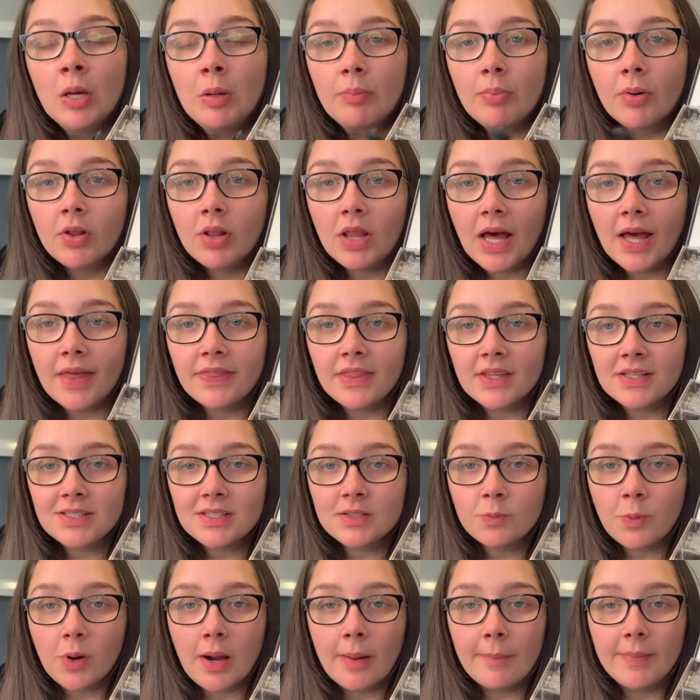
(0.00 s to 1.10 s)
but like, this
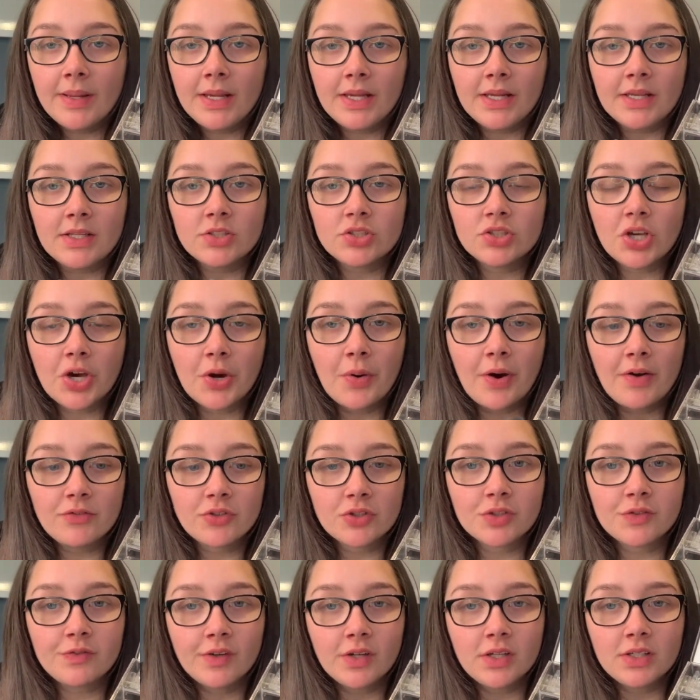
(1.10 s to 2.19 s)
is what I mean. So I've
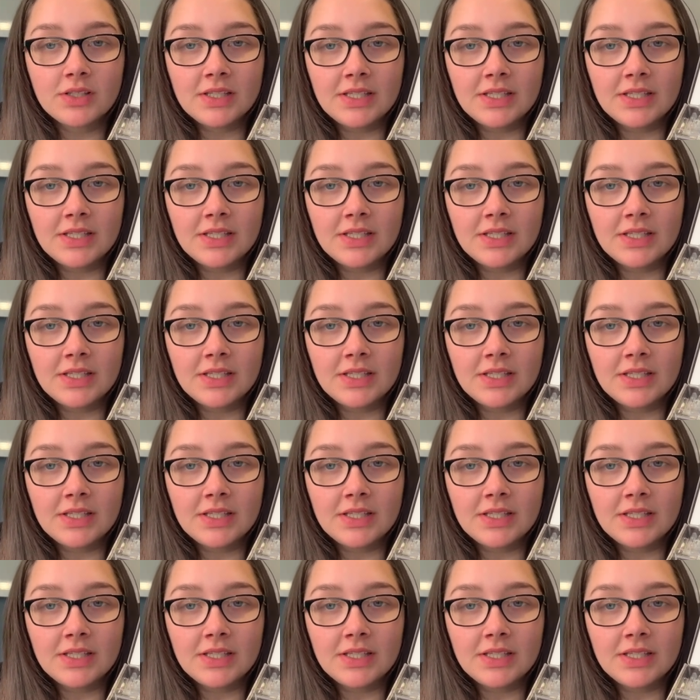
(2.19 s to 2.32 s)
just filled